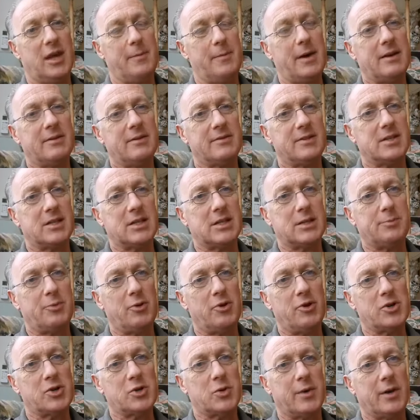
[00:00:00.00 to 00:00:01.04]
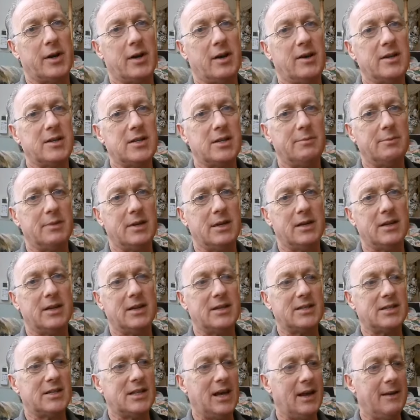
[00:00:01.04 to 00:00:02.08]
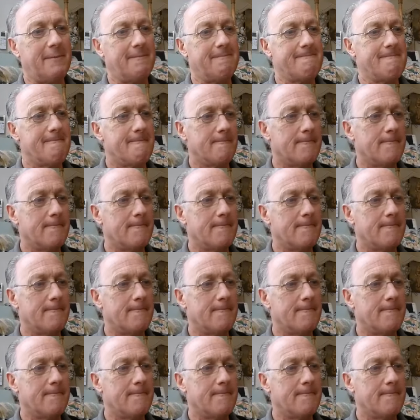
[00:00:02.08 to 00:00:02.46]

about spiritual enlightenment, is that